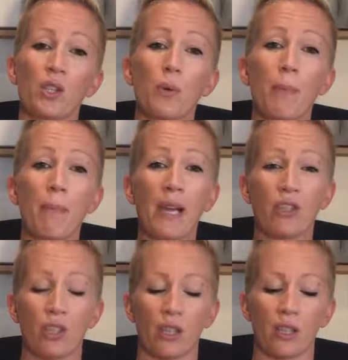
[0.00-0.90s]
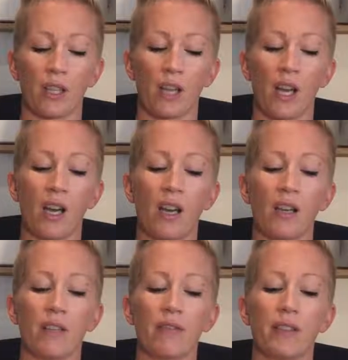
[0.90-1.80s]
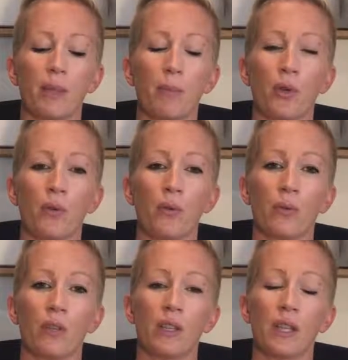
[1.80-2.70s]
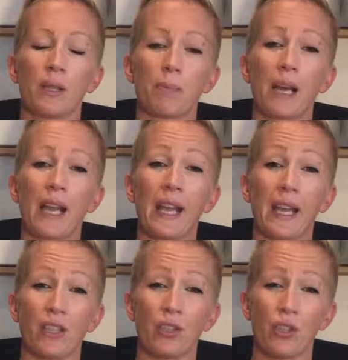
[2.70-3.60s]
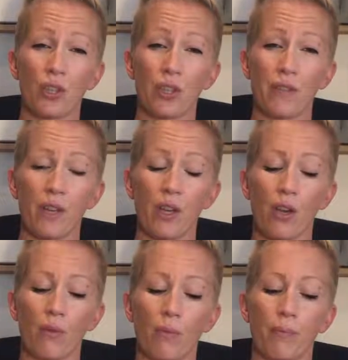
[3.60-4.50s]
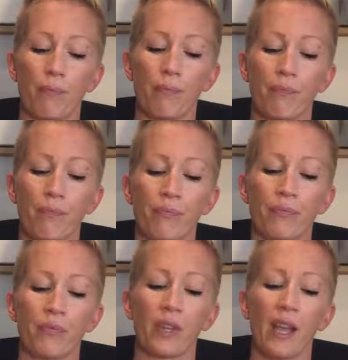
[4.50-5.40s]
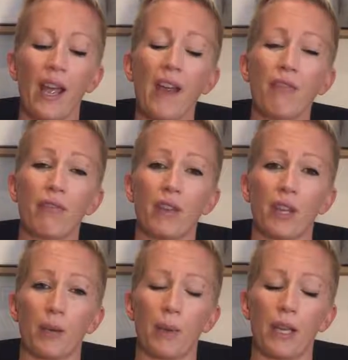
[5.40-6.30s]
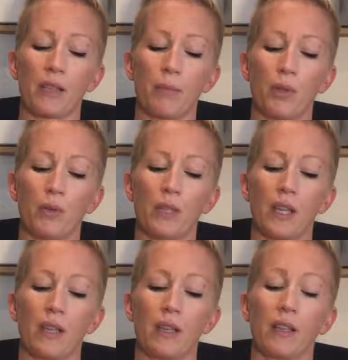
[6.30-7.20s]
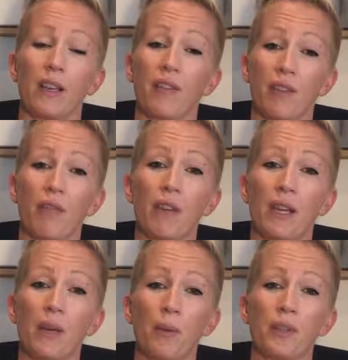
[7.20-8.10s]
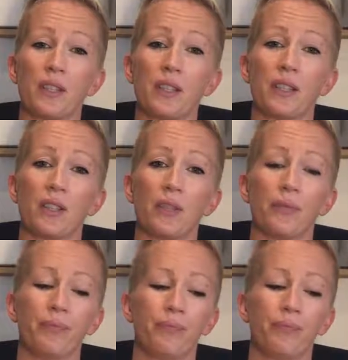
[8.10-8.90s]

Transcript: So imagine that the lovely moon is playing just for you. Everything makes music if you really want it to."